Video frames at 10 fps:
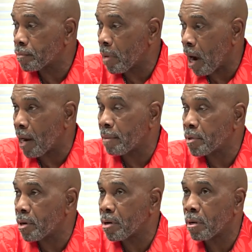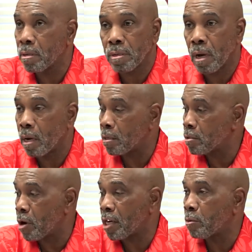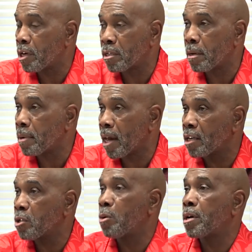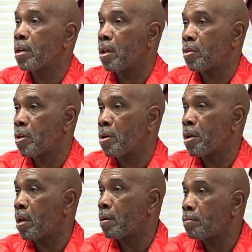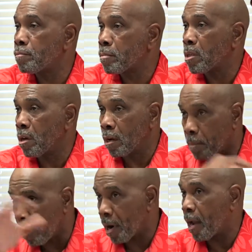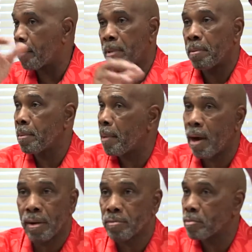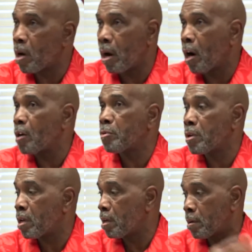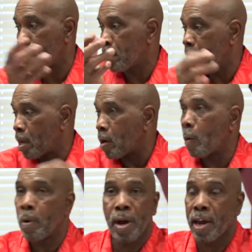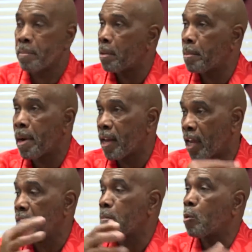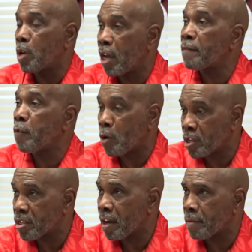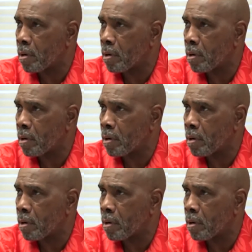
I M Terrell graduated something like 230. Dunbar had maybe about 100, and Comore had maybe about 80, but we had 47.